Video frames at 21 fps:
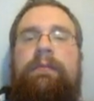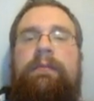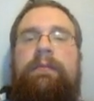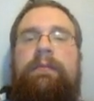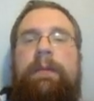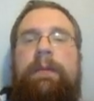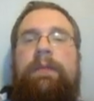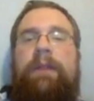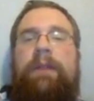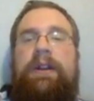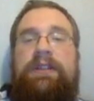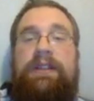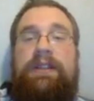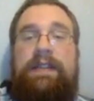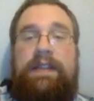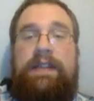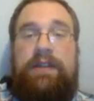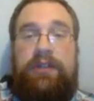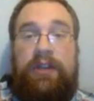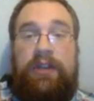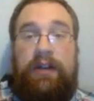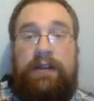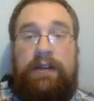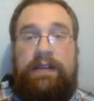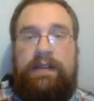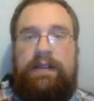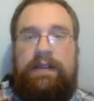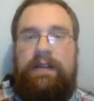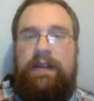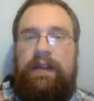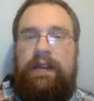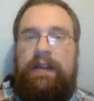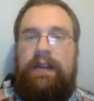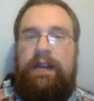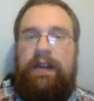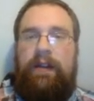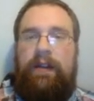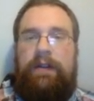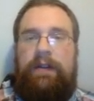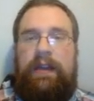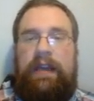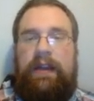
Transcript: Maybe watch this in chunks if you